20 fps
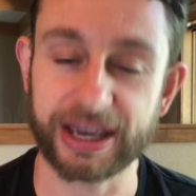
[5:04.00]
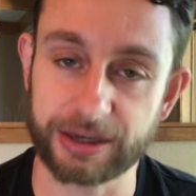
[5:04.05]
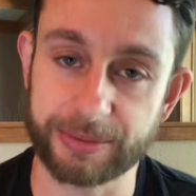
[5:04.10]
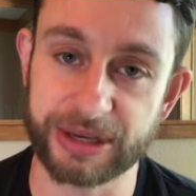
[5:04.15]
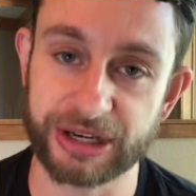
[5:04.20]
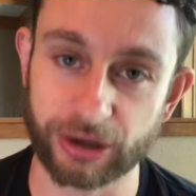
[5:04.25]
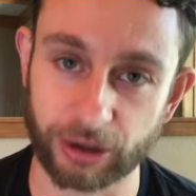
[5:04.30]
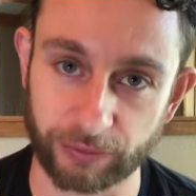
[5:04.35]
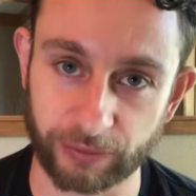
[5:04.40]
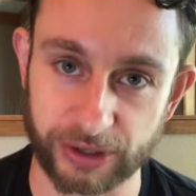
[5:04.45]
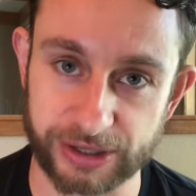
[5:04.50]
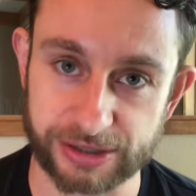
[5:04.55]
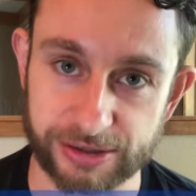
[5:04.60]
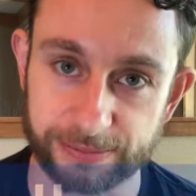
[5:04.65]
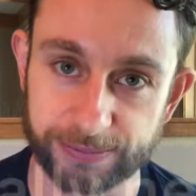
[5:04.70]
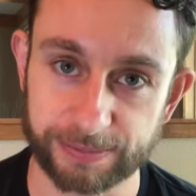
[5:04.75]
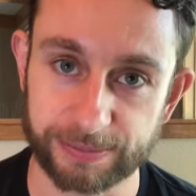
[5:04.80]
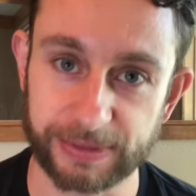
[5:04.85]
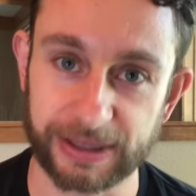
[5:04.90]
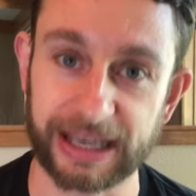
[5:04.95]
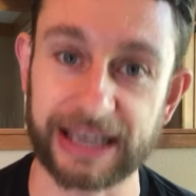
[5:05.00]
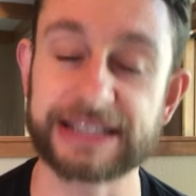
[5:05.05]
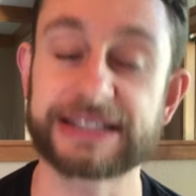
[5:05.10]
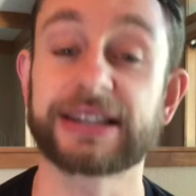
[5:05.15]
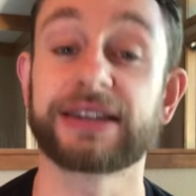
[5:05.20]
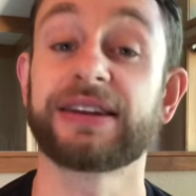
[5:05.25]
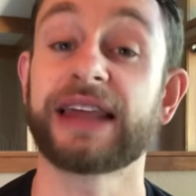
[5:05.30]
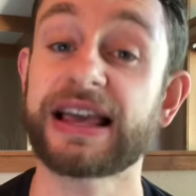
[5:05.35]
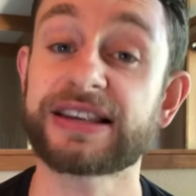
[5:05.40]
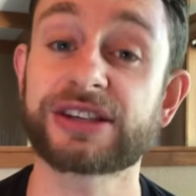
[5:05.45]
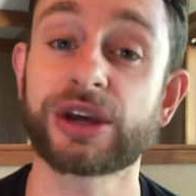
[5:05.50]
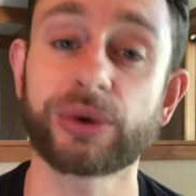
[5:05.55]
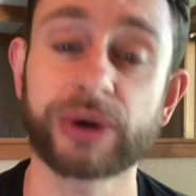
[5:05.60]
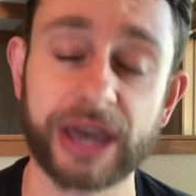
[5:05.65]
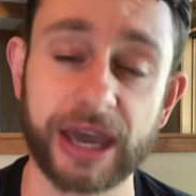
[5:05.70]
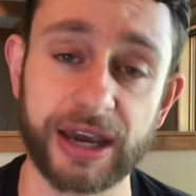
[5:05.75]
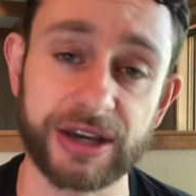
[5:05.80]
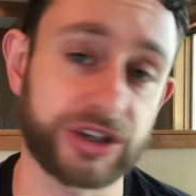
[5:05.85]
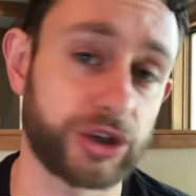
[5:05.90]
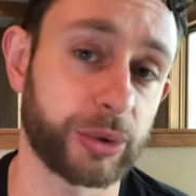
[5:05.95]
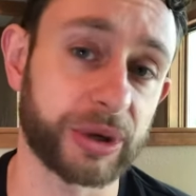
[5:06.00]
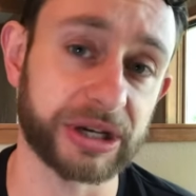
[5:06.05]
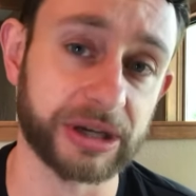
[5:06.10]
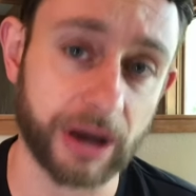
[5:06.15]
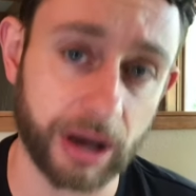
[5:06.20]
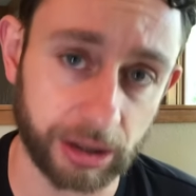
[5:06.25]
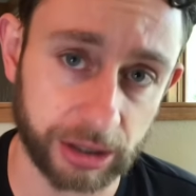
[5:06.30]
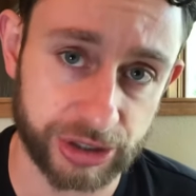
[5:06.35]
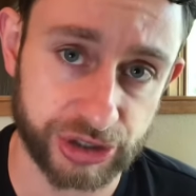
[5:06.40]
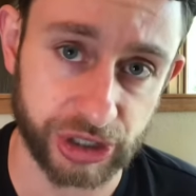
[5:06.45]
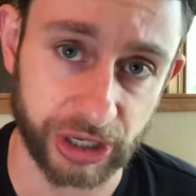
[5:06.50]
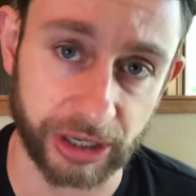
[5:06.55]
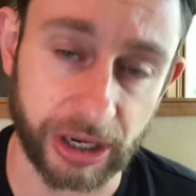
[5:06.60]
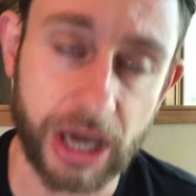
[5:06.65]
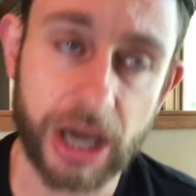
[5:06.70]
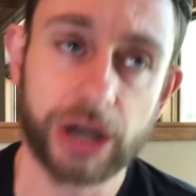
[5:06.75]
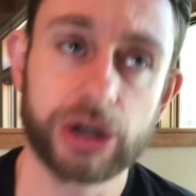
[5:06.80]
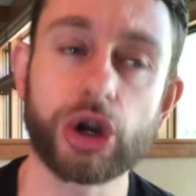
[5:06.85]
be nervous. It's less okay to acknowledge it.